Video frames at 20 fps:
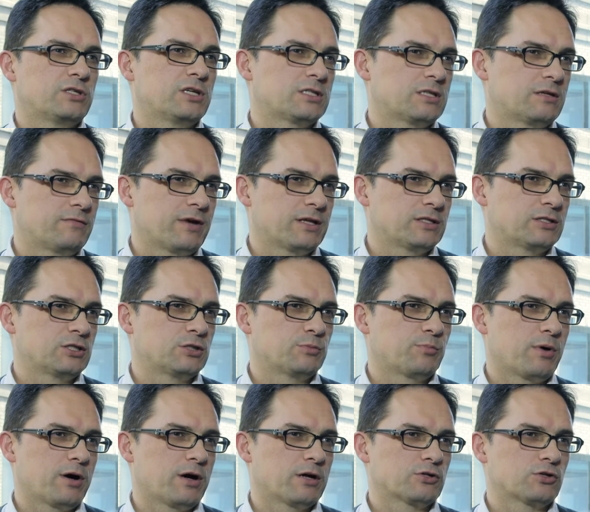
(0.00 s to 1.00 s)
disadvantaged
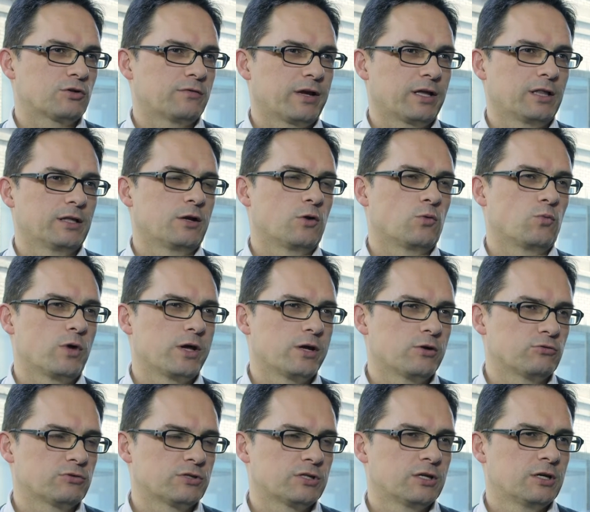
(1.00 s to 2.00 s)
parts of England and
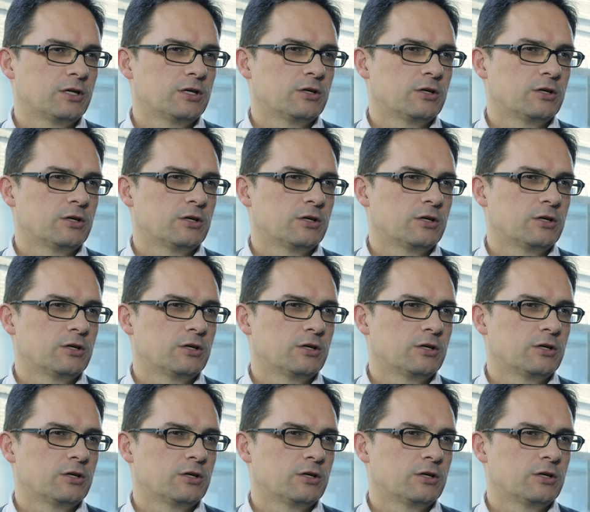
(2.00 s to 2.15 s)
Wales.